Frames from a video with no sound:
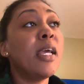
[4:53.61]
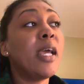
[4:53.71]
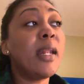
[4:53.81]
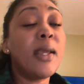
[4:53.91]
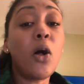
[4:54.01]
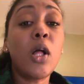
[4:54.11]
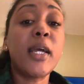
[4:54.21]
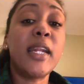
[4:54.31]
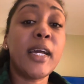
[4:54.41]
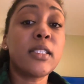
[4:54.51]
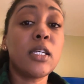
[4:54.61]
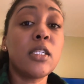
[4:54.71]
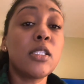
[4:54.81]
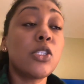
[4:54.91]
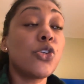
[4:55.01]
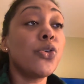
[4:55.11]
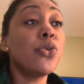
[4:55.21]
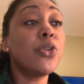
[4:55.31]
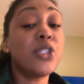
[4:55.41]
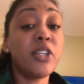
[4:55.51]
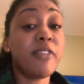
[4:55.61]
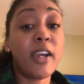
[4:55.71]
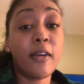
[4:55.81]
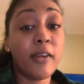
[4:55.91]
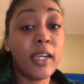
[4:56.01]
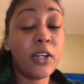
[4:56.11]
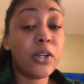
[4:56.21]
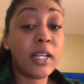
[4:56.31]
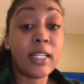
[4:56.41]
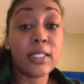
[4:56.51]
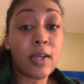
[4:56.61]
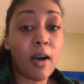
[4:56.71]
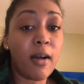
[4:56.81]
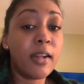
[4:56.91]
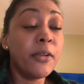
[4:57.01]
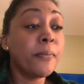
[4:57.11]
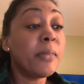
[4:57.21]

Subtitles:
and they all connect us to the divine creator that is God.